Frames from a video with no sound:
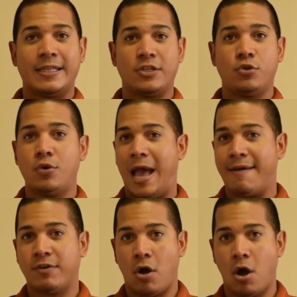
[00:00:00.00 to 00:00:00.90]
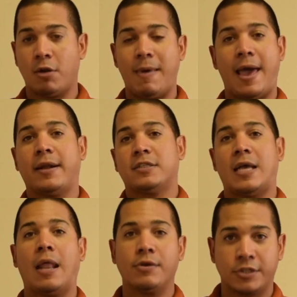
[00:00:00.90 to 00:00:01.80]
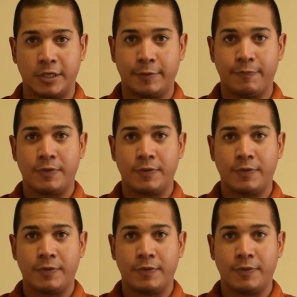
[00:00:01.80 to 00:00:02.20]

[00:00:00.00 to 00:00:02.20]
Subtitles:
that you have an automatic scholarship.